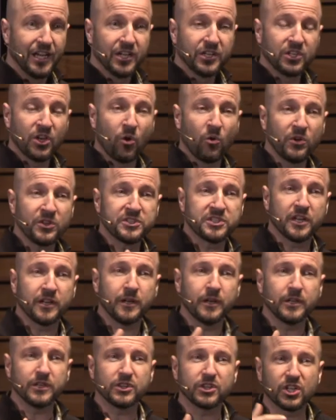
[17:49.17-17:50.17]
No one's
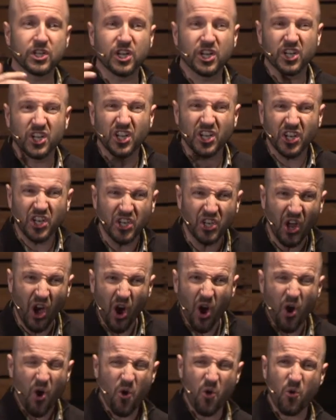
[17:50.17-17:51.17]
going to
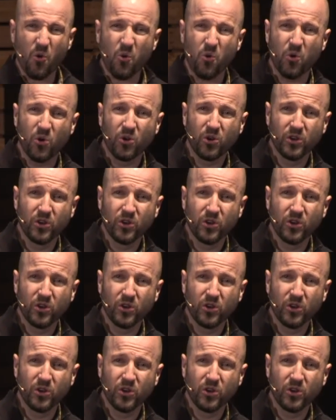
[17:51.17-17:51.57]
know.